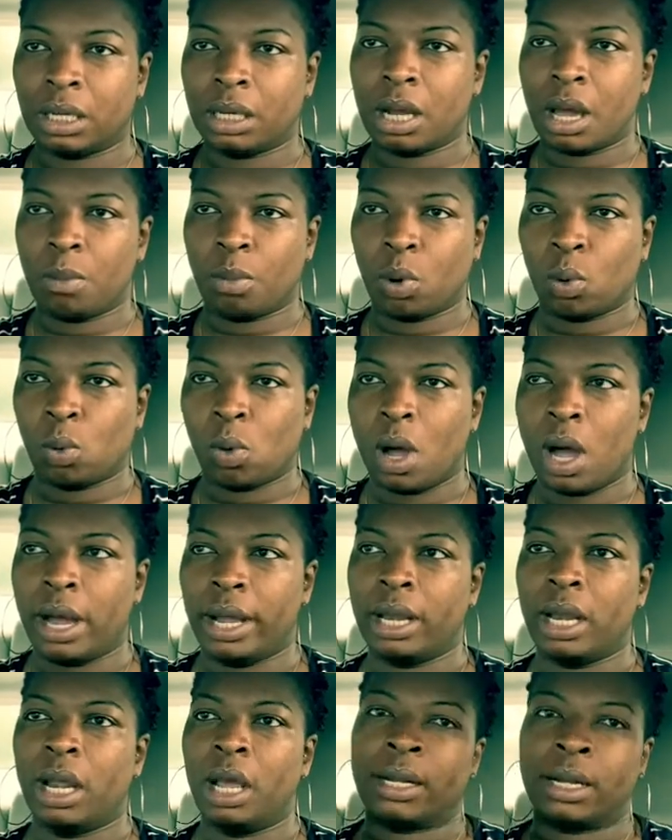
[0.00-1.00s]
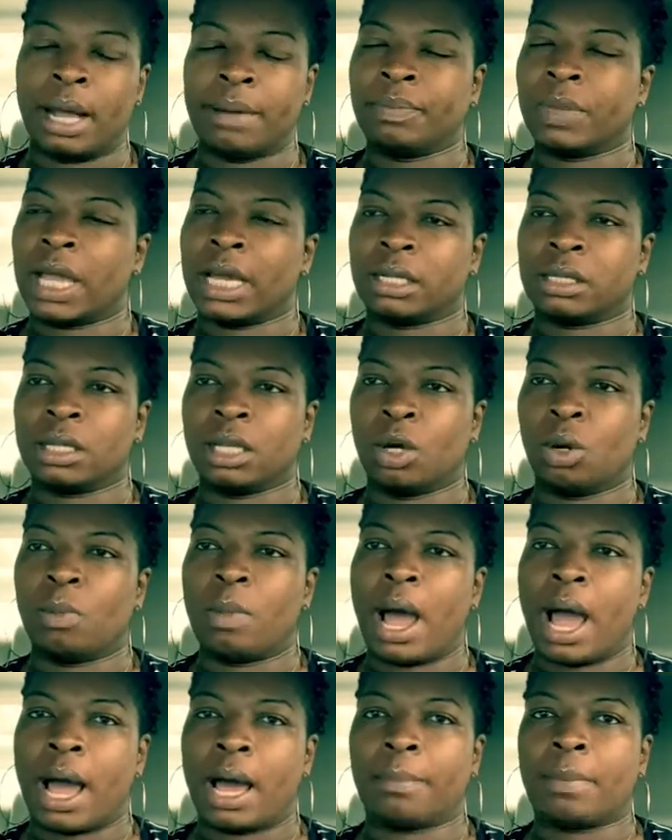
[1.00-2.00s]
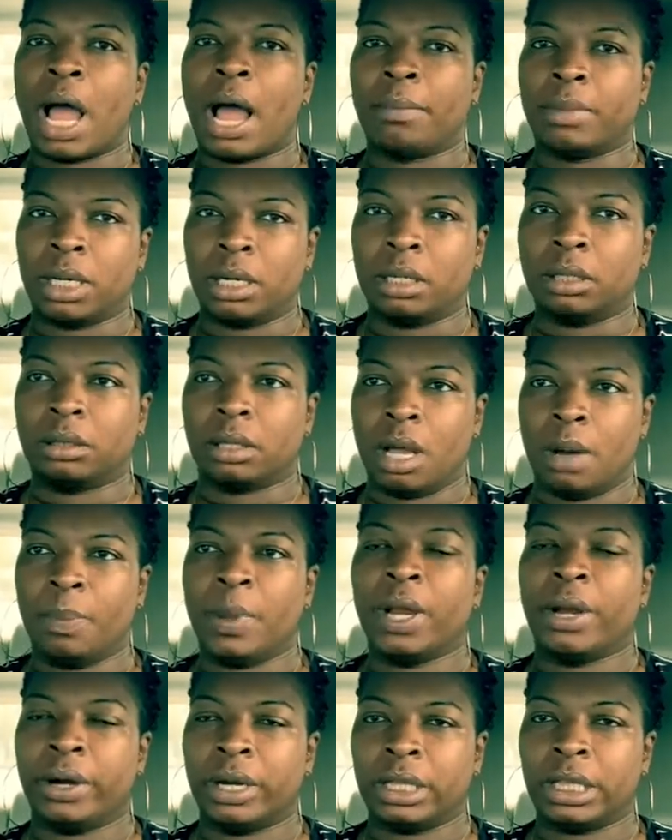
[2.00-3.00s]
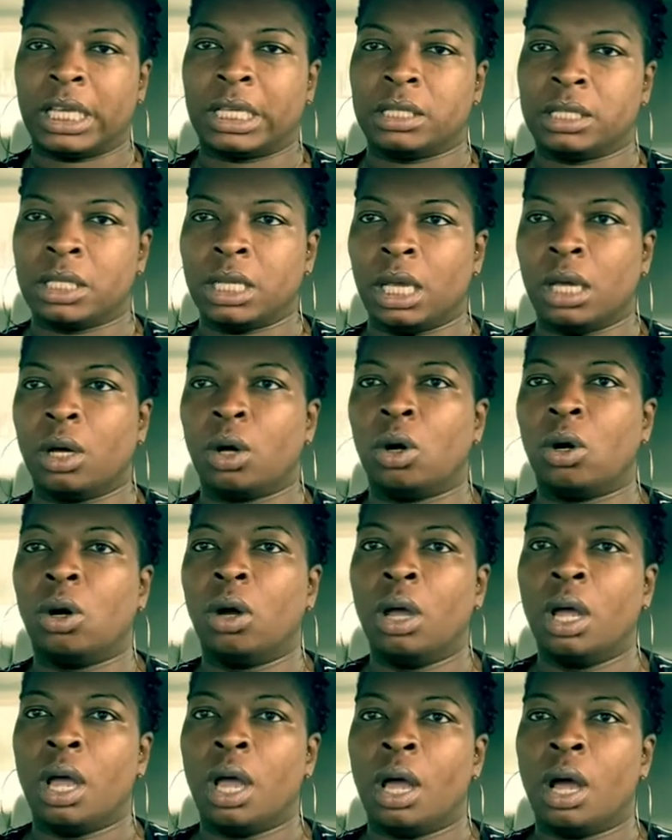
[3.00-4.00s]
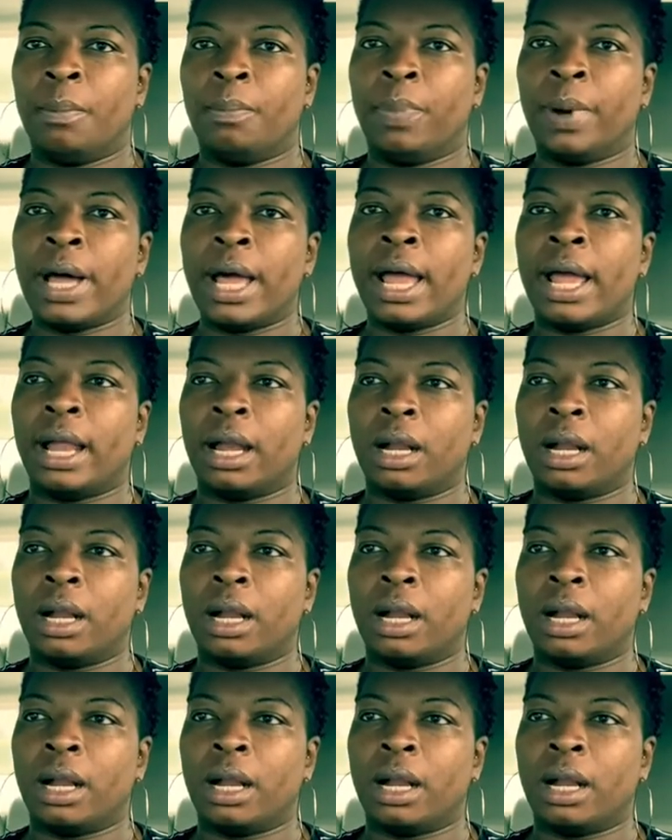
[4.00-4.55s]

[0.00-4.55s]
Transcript: Number one, I'm not a single mom. I'm a parent that's single. But